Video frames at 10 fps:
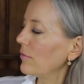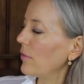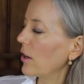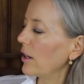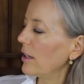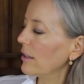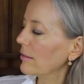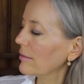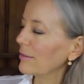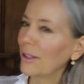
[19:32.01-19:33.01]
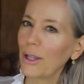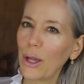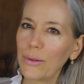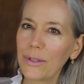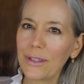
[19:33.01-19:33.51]
Very
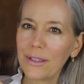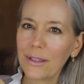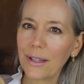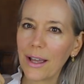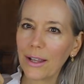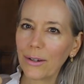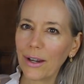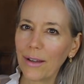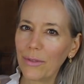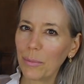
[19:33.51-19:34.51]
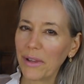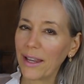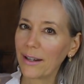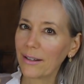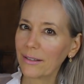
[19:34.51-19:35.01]
close to the color of the
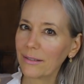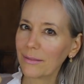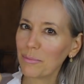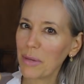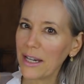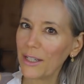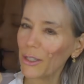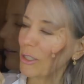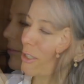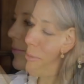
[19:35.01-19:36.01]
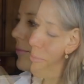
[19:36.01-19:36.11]
planner binder.